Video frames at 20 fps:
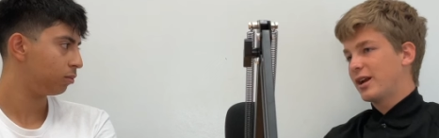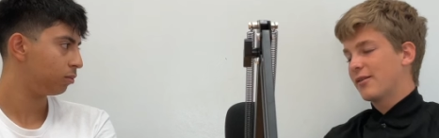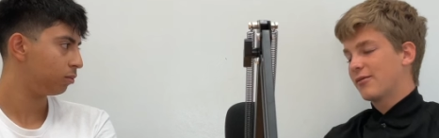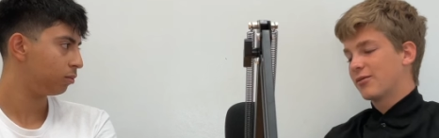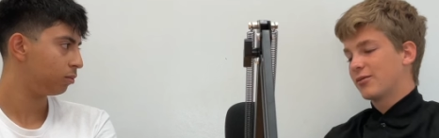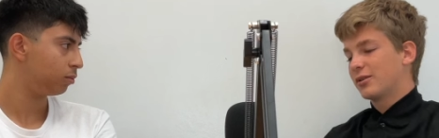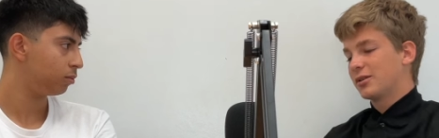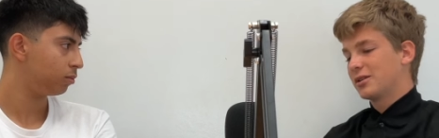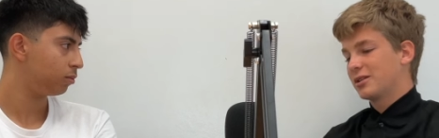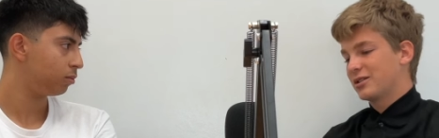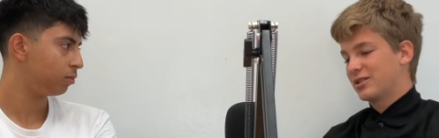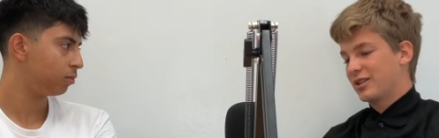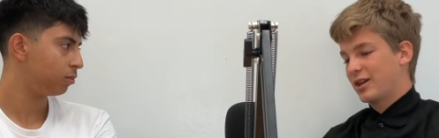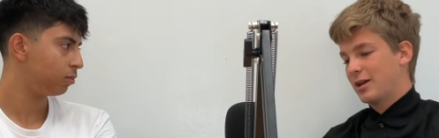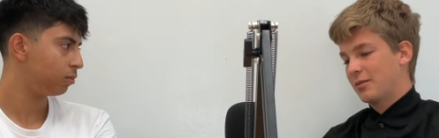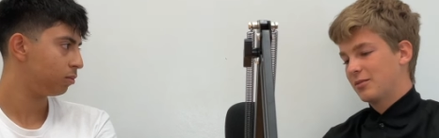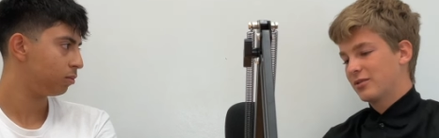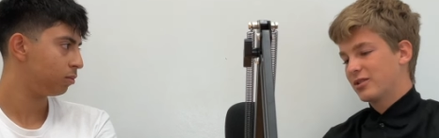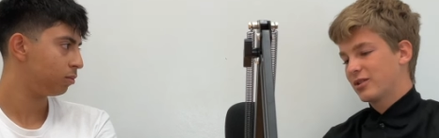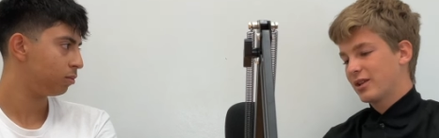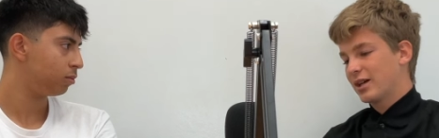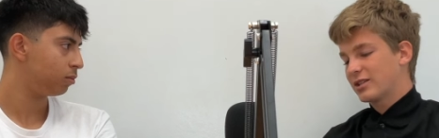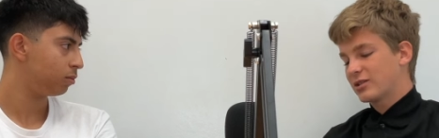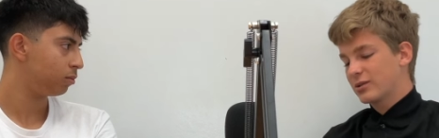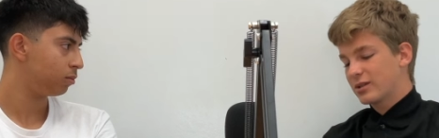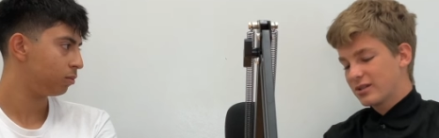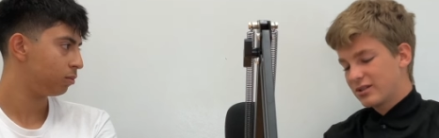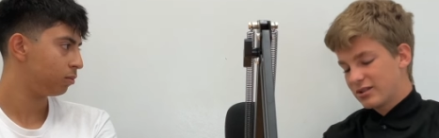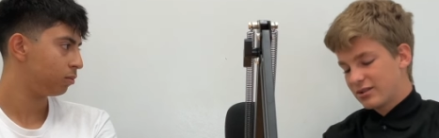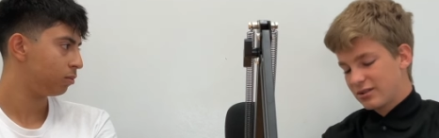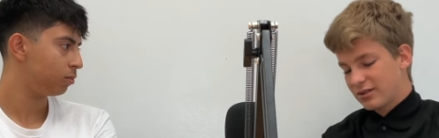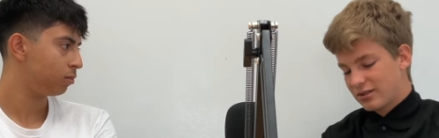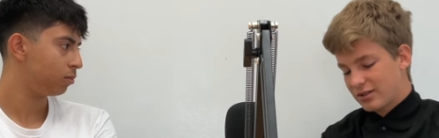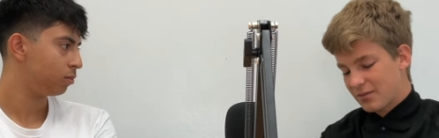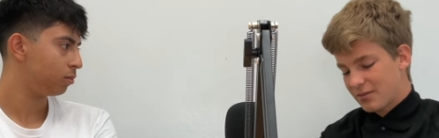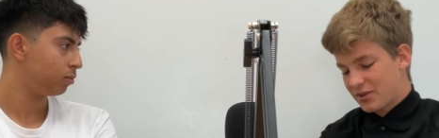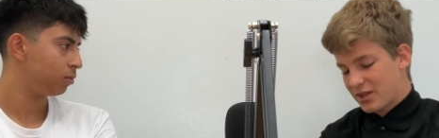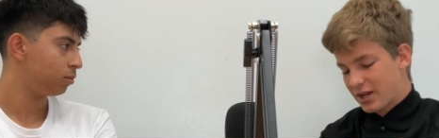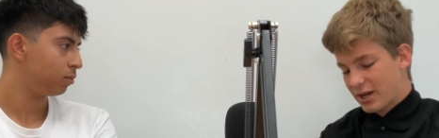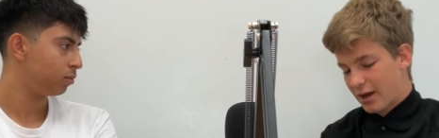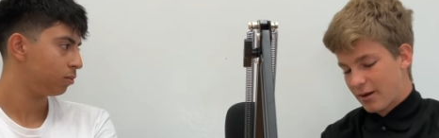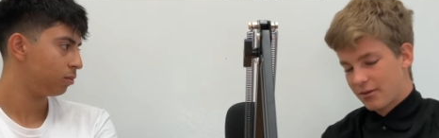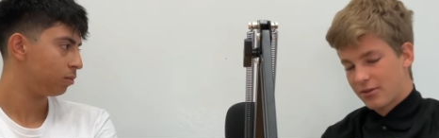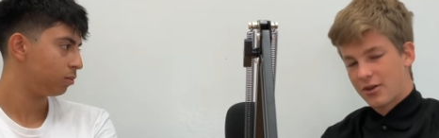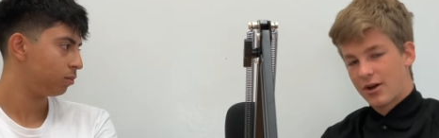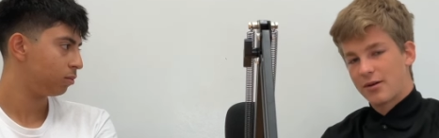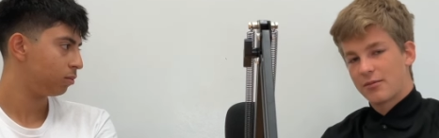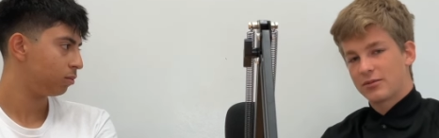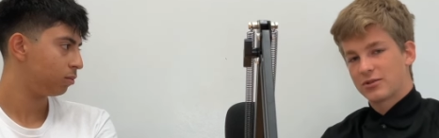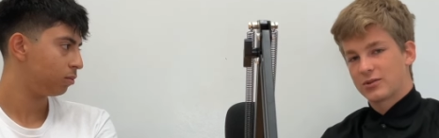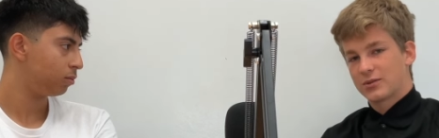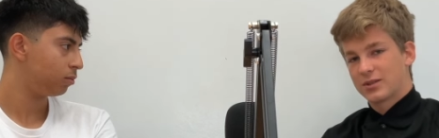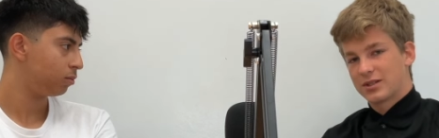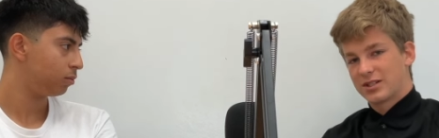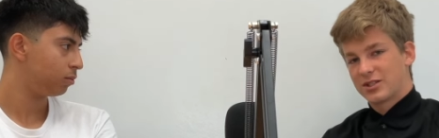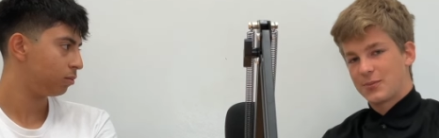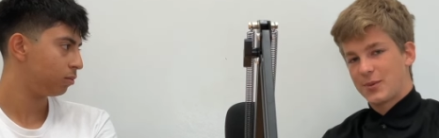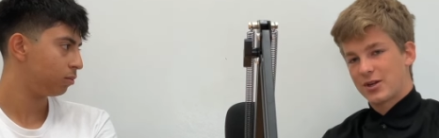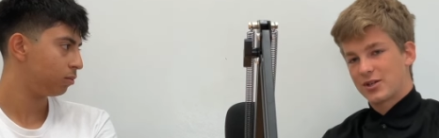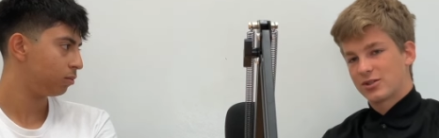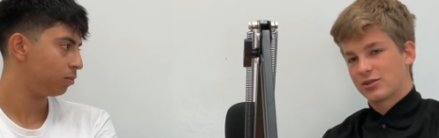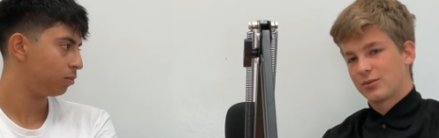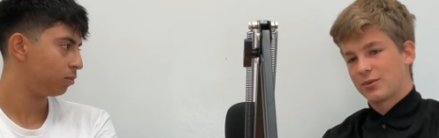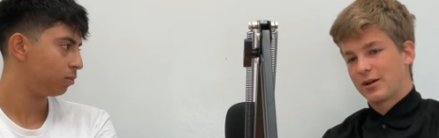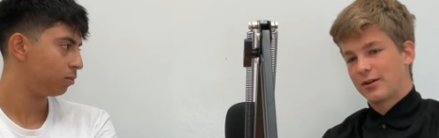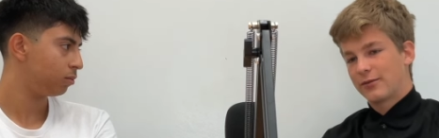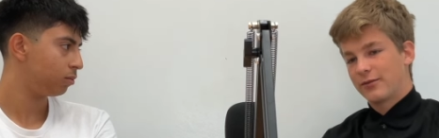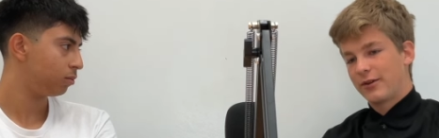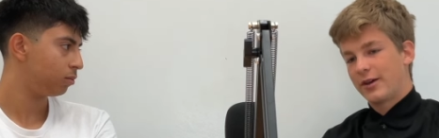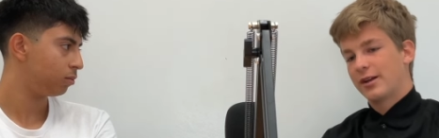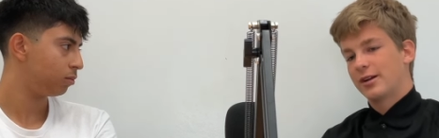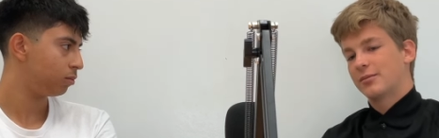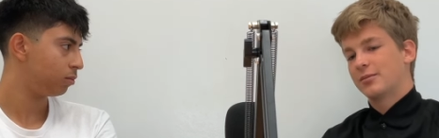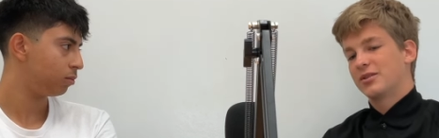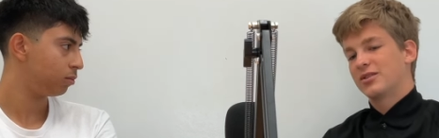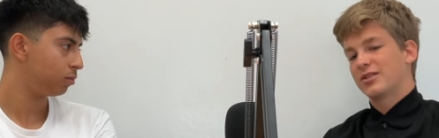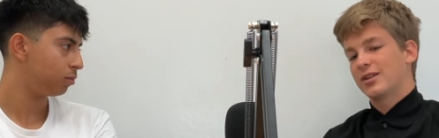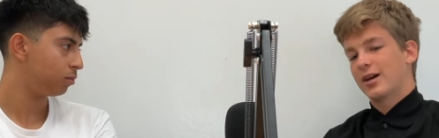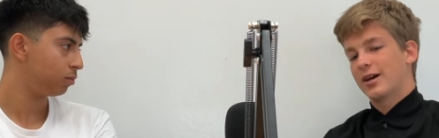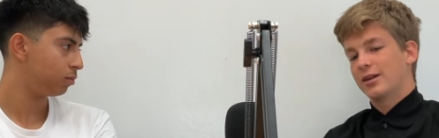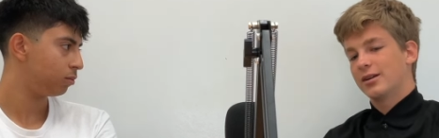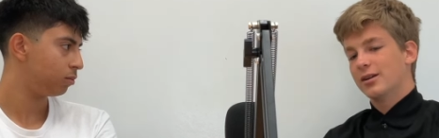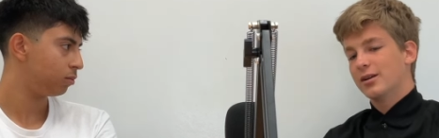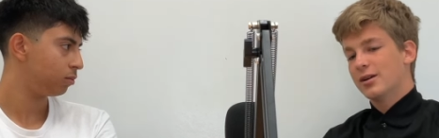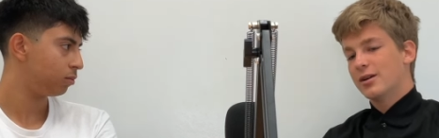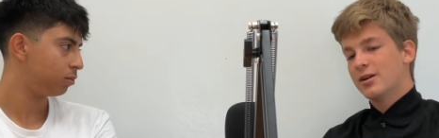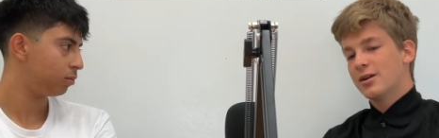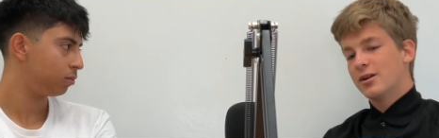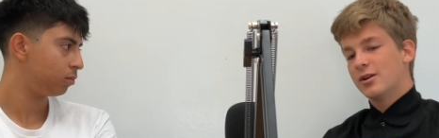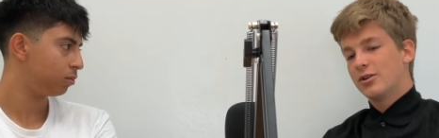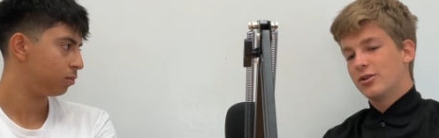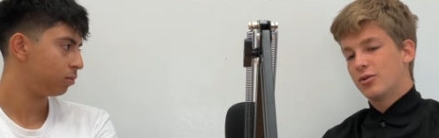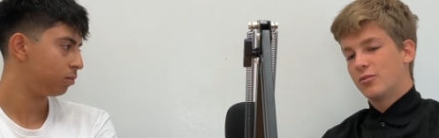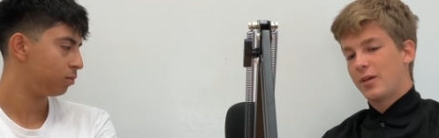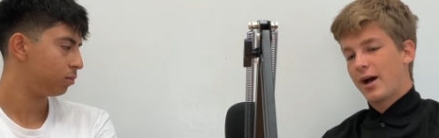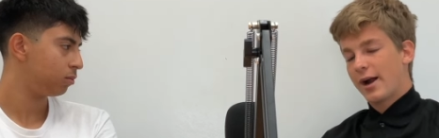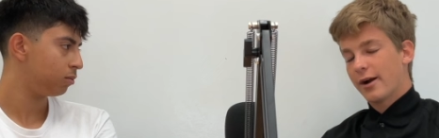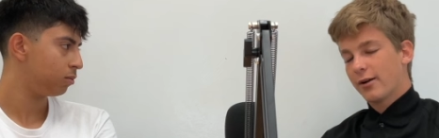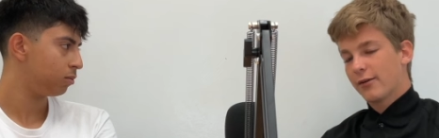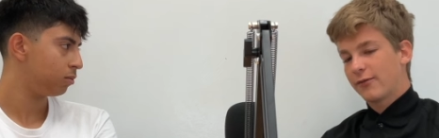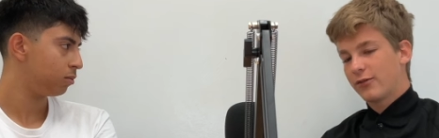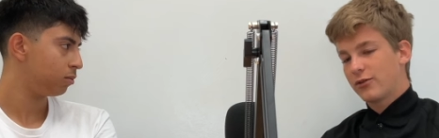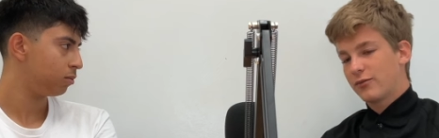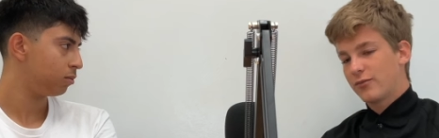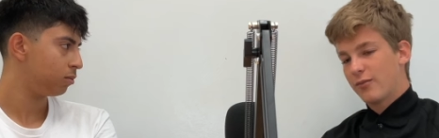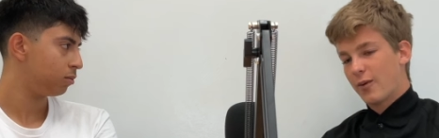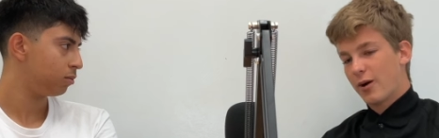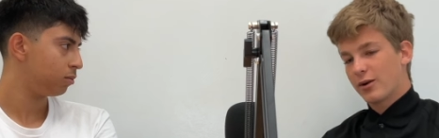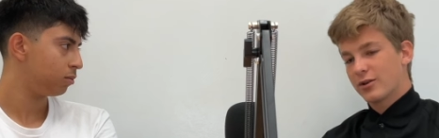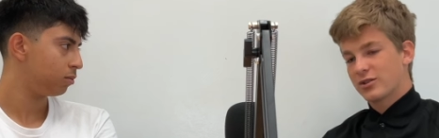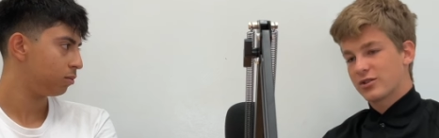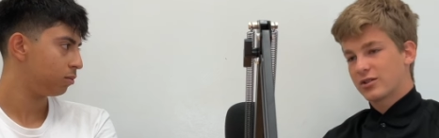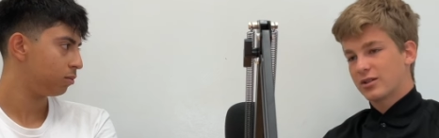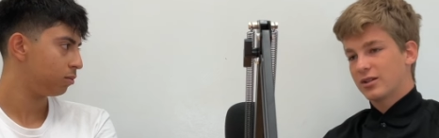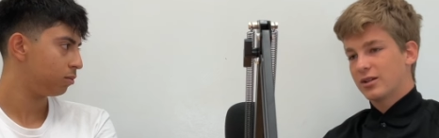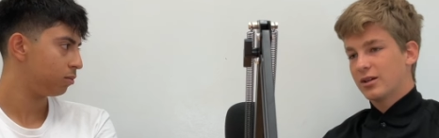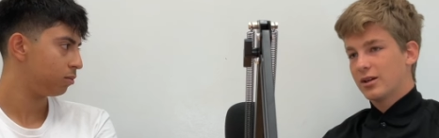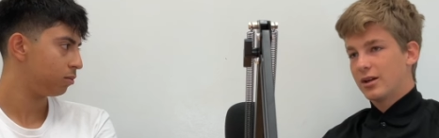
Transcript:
Speaker 1: everyone the same. So that's something I thought was really special about Phantom, is that no matter if you've marched